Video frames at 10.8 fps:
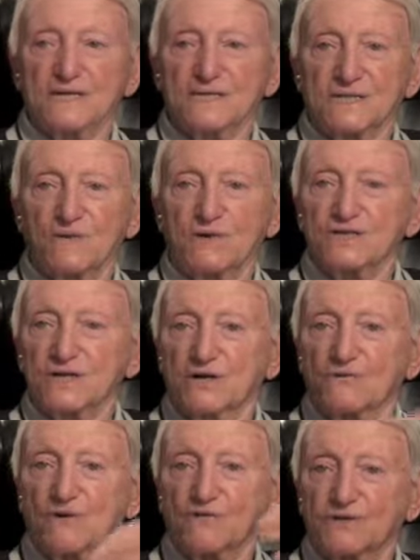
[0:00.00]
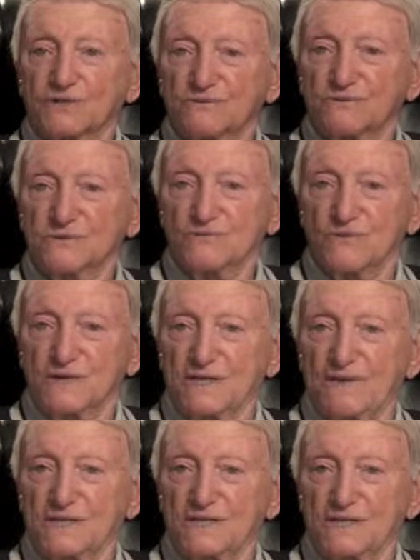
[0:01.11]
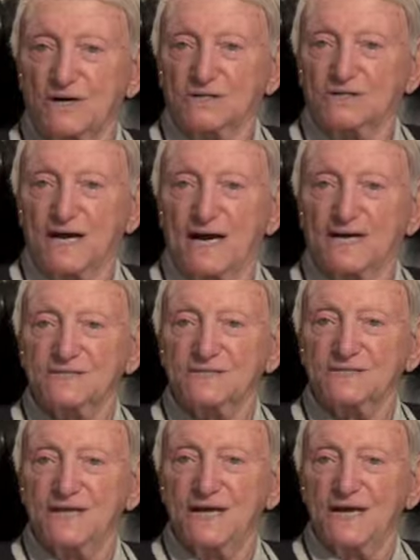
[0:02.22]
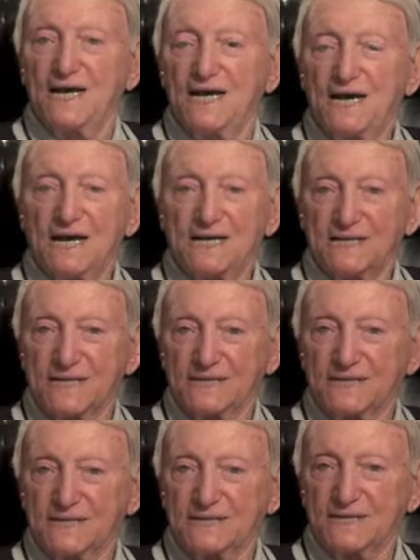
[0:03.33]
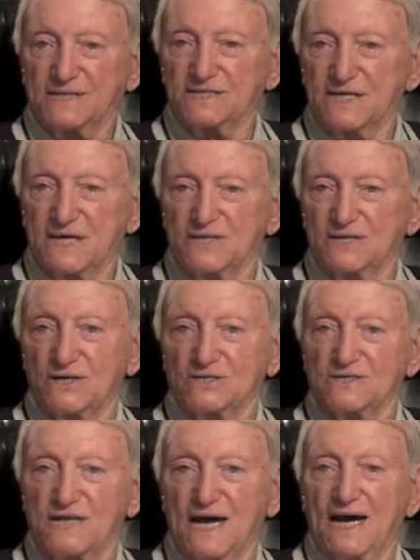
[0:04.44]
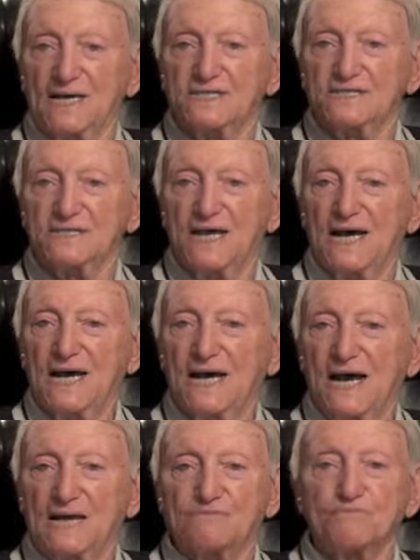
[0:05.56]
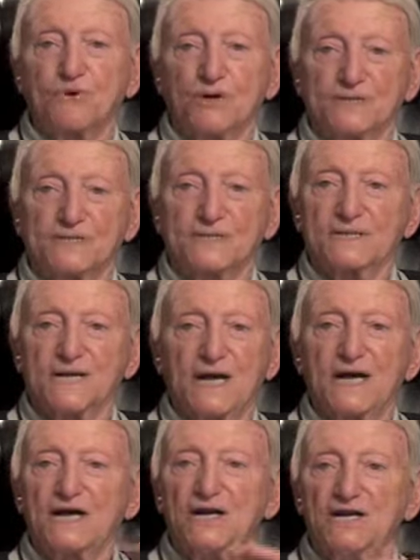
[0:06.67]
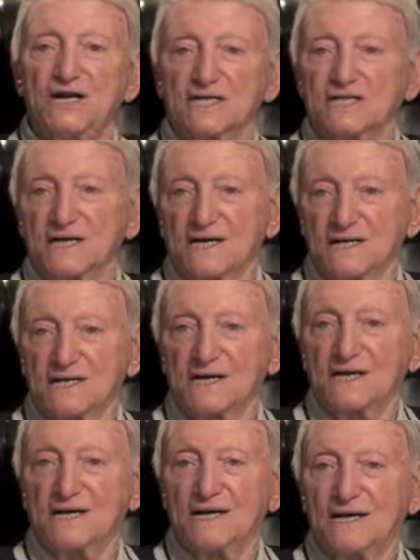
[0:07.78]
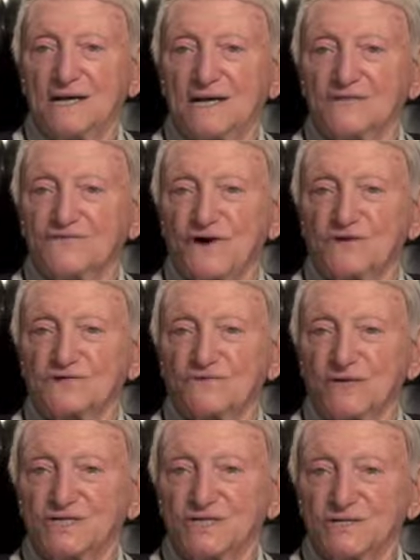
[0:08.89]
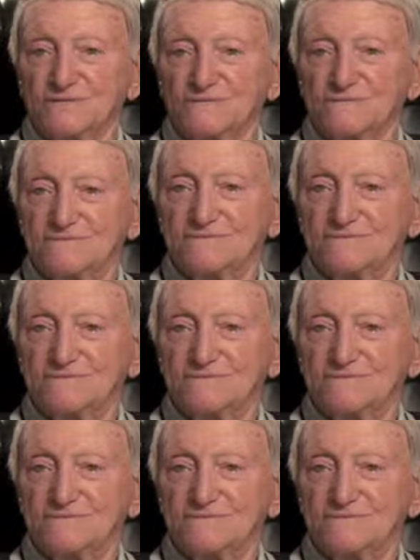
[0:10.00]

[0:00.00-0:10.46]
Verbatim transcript: He said, I want you to go over to, to where they make the dog tags and get another set of dog tags and put nothing as far as religion.